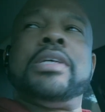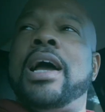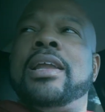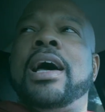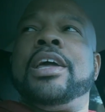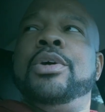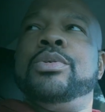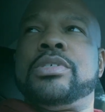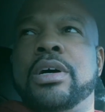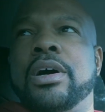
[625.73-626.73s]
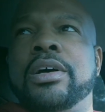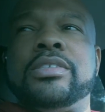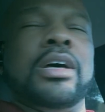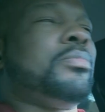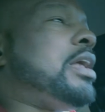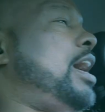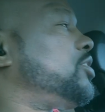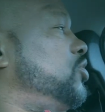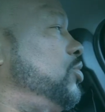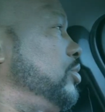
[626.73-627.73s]
was acting like he was some
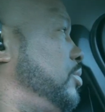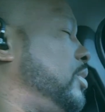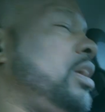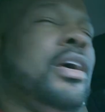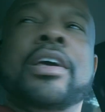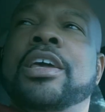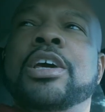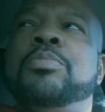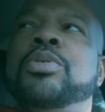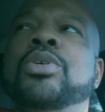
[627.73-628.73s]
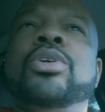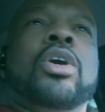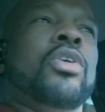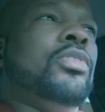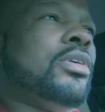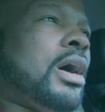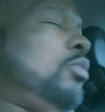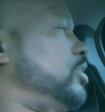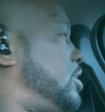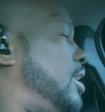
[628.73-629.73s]
national getting pulled over. I
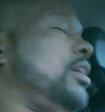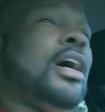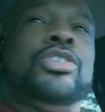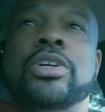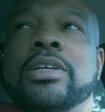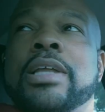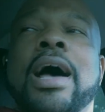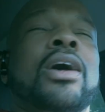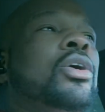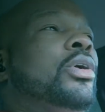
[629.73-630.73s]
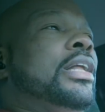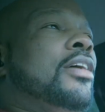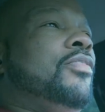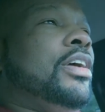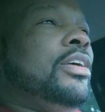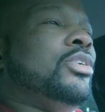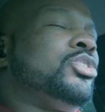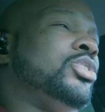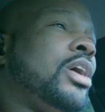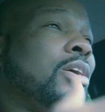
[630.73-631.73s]
wish I should have downloaded that video
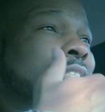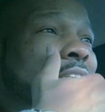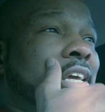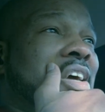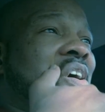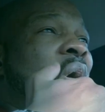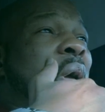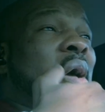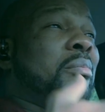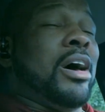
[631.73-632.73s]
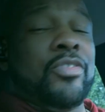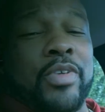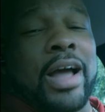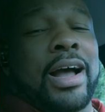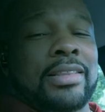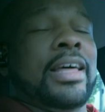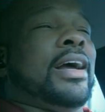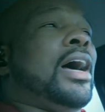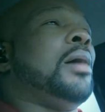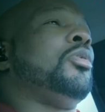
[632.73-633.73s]
so y'all can see it. As a matter of fact, I
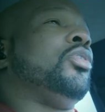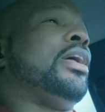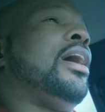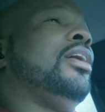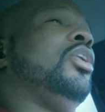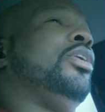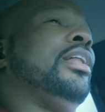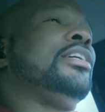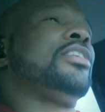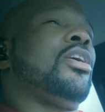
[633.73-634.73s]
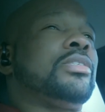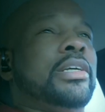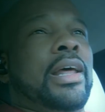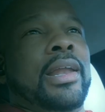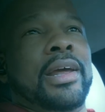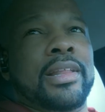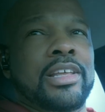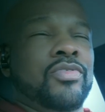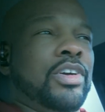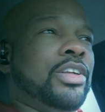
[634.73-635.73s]
think I am going to download and let y'all see it at the end of
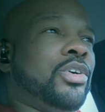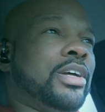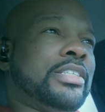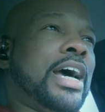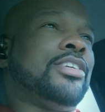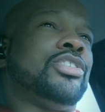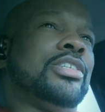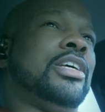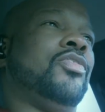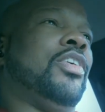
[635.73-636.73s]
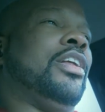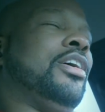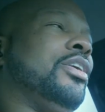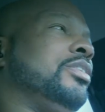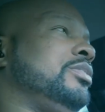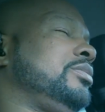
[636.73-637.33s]
this video and attach it to this video.